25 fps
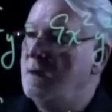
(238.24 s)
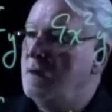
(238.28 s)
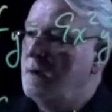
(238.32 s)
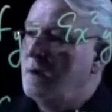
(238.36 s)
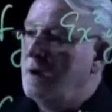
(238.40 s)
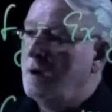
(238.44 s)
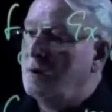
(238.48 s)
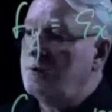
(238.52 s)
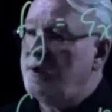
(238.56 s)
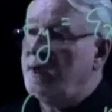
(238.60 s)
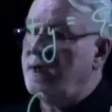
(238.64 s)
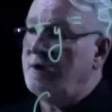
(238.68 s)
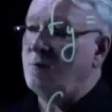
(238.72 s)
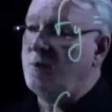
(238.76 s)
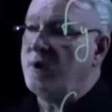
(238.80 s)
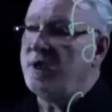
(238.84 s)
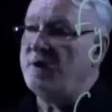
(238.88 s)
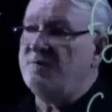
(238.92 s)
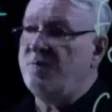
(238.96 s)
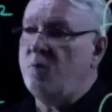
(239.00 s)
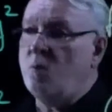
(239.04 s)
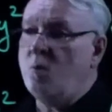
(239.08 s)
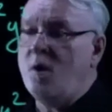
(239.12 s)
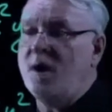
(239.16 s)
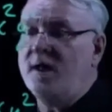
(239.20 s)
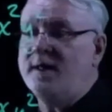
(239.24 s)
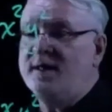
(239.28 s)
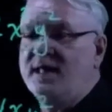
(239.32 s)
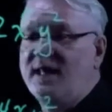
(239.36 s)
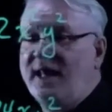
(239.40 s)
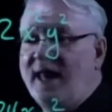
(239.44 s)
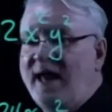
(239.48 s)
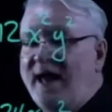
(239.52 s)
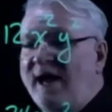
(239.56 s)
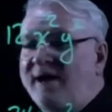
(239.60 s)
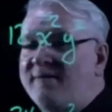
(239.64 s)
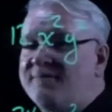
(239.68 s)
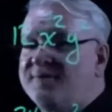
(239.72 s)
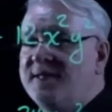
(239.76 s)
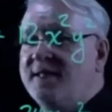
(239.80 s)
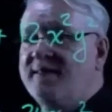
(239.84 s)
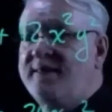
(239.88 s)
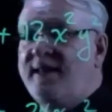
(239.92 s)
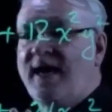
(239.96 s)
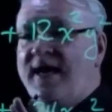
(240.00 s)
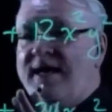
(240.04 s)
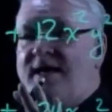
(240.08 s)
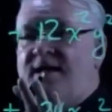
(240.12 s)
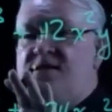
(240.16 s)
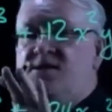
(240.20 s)
Okay, we have one left, and
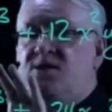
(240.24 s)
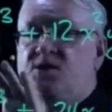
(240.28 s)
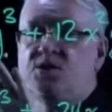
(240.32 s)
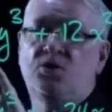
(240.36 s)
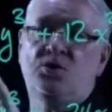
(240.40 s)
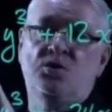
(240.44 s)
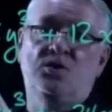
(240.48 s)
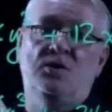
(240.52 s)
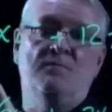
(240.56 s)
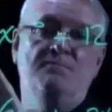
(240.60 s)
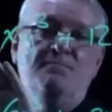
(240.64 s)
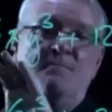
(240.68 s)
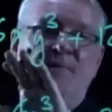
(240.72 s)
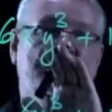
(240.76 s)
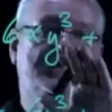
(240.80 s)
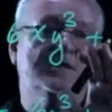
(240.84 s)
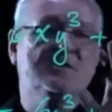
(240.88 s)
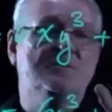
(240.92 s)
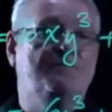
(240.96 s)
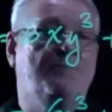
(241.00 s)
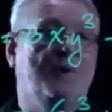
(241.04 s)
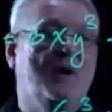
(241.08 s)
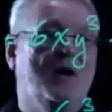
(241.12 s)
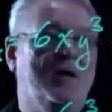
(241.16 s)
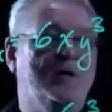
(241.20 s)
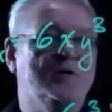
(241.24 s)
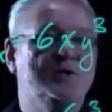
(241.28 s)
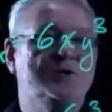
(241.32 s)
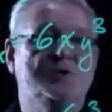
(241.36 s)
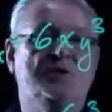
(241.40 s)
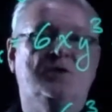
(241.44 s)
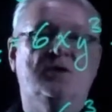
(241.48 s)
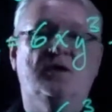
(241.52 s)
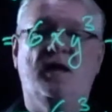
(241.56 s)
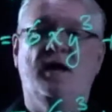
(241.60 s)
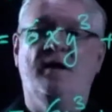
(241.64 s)
that is to do the mixed partial